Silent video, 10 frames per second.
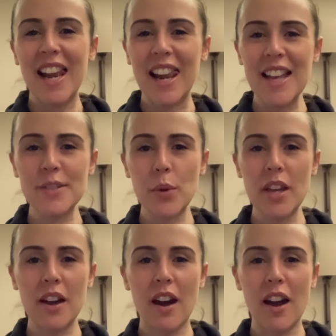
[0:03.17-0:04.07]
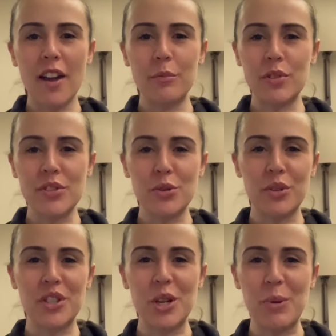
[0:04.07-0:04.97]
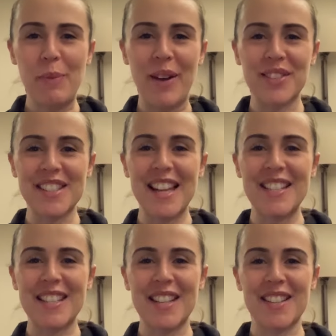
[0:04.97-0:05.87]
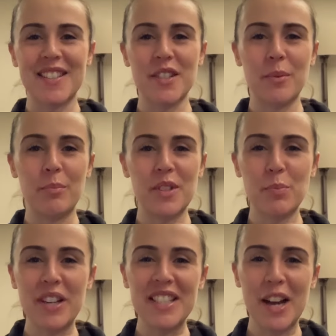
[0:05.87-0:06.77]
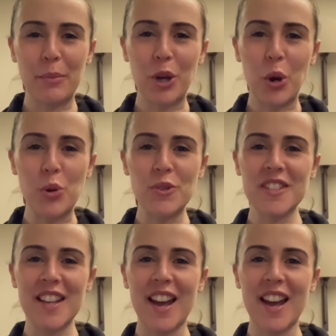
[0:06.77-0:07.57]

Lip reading: Last week I was talking to you about setting some springtime goals.